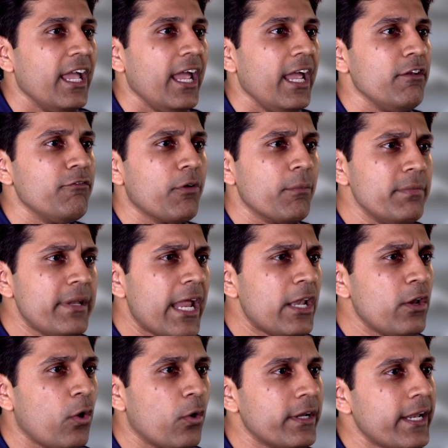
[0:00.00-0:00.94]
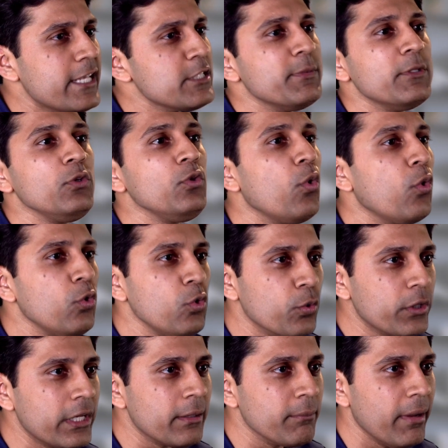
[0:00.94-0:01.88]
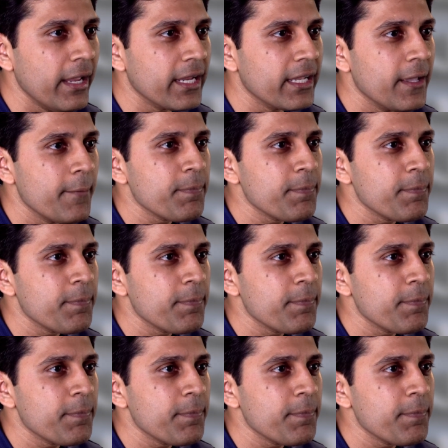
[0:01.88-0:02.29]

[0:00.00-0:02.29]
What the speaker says: And from then on, there's been no looking back.